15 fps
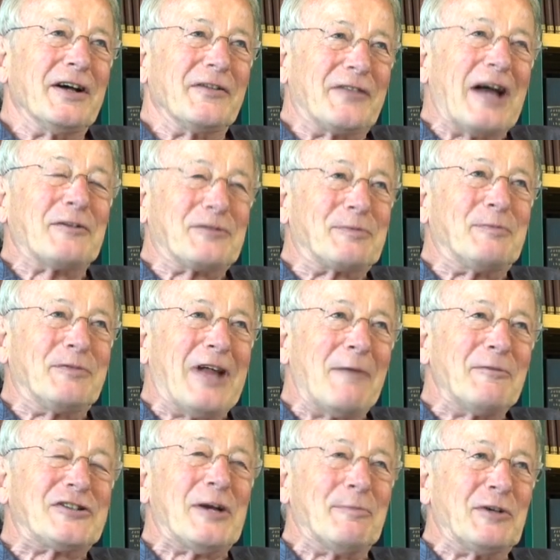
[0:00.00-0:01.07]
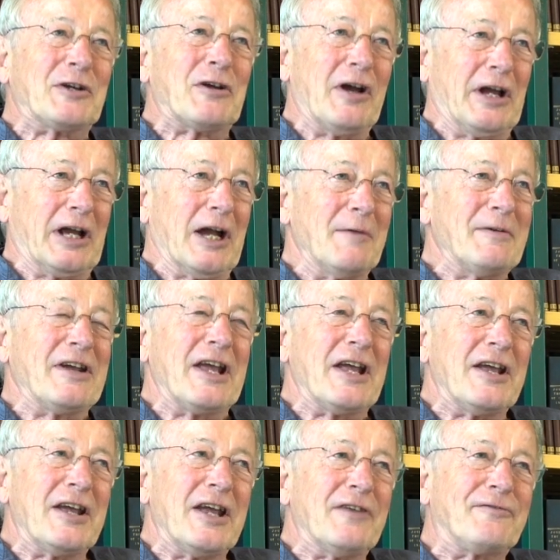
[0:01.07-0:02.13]
that set me going. I
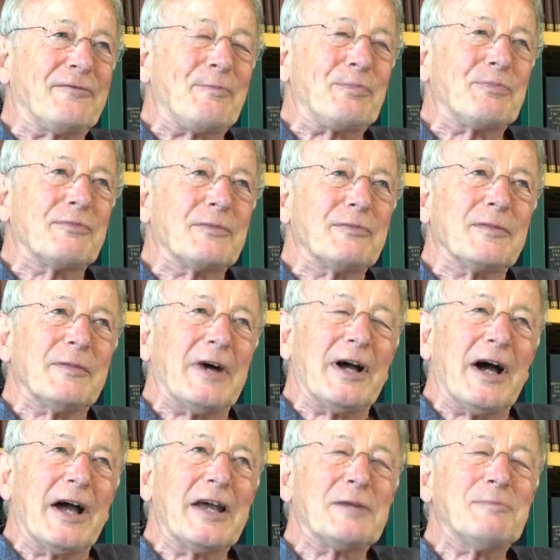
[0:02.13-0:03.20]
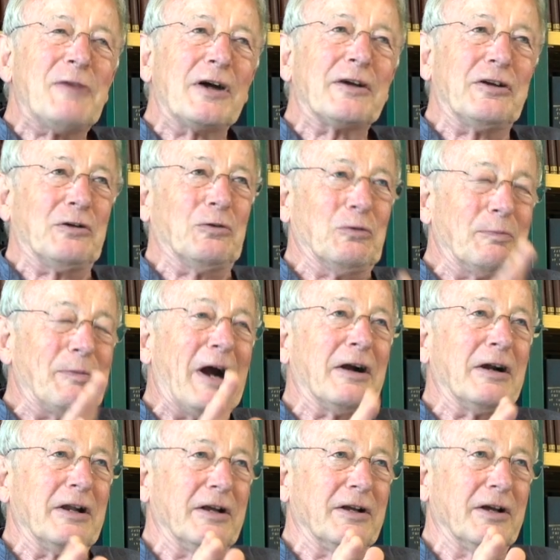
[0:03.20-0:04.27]
mean, if I had a monkey who
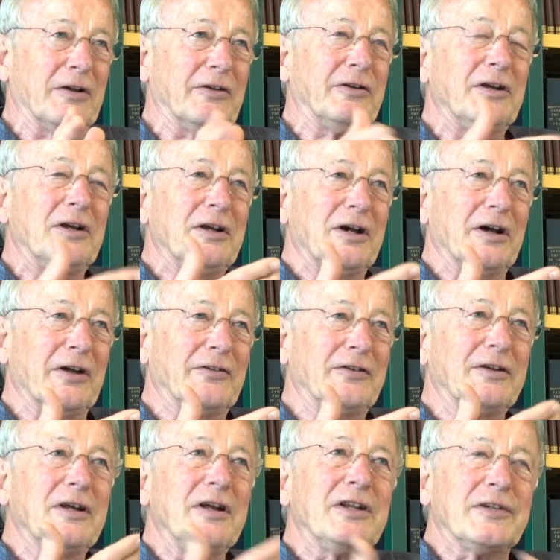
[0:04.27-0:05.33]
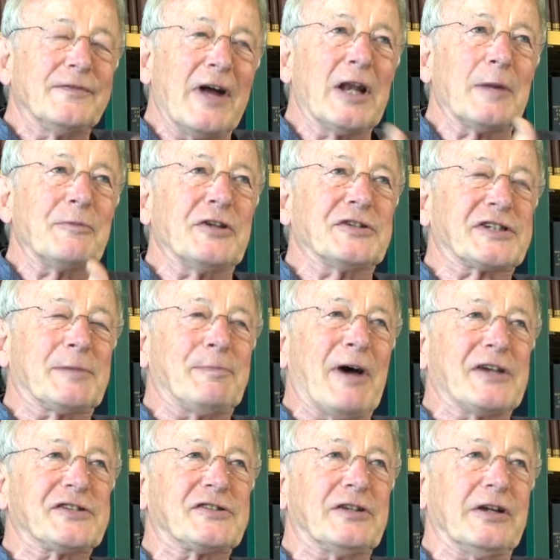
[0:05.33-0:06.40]
apparently had developed this
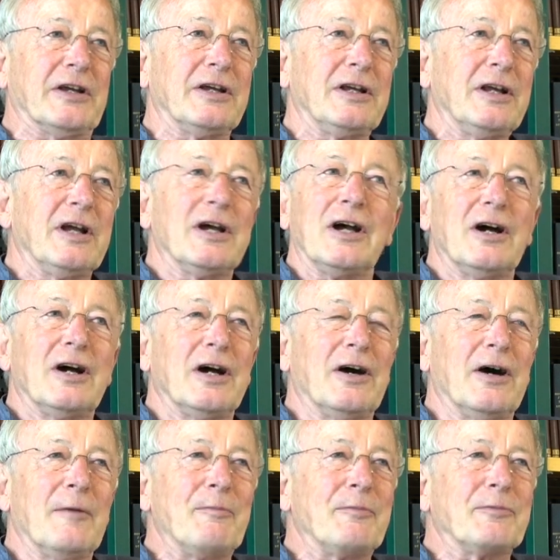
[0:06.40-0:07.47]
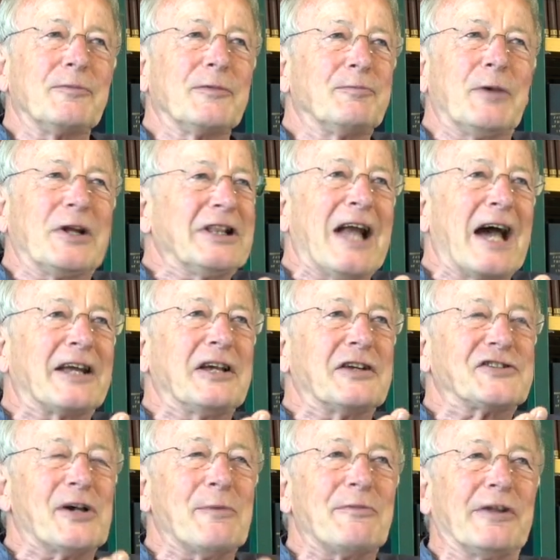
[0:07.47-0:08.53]
capacity, but
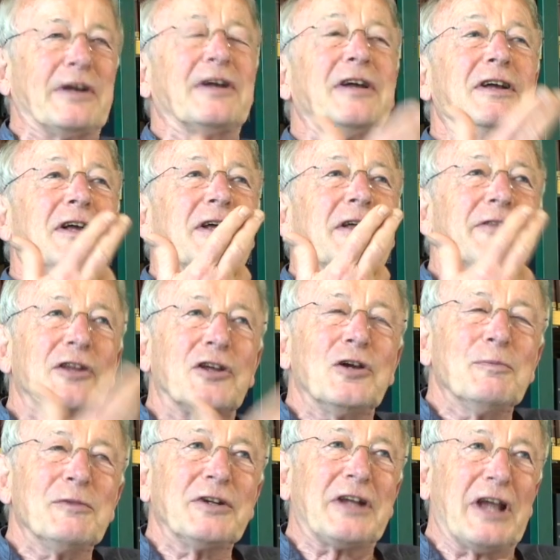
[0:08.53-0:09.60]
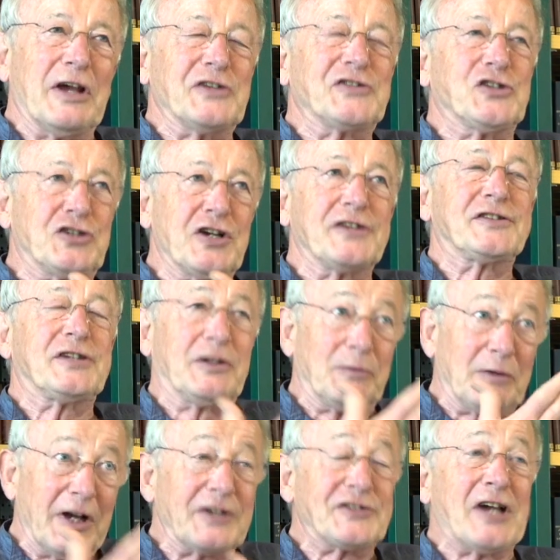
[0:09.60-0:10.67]
lacking something. The human case suggested
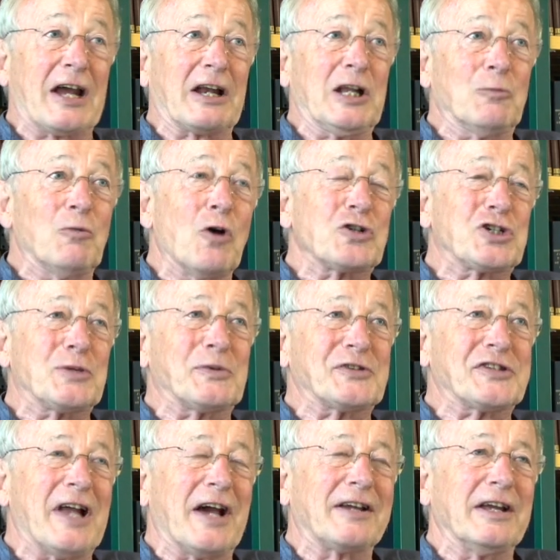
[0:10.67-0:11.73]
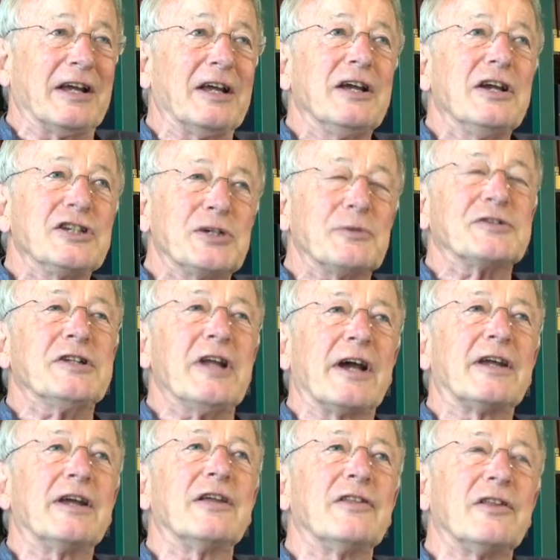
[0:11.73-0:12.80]
exactly what she was lacking. She was
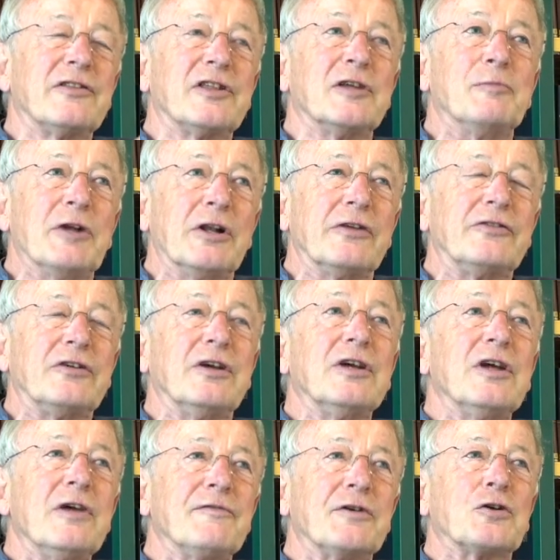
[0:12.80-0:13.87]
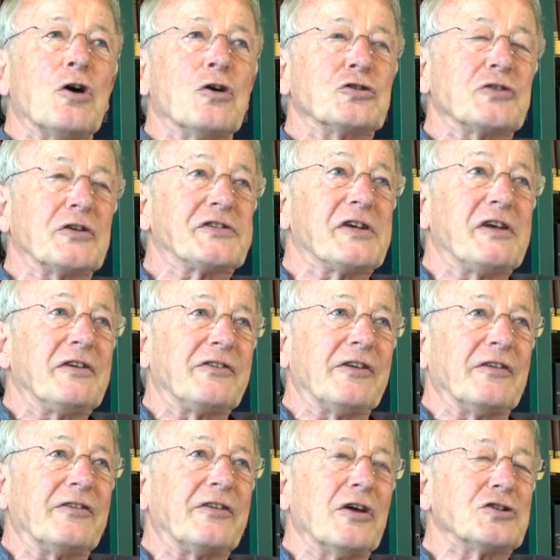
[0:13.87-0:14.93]
lacking the ability for conscious
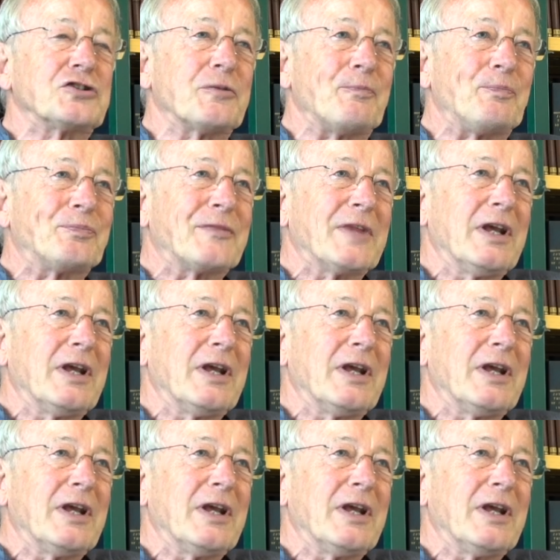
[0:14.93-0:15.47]
sensation.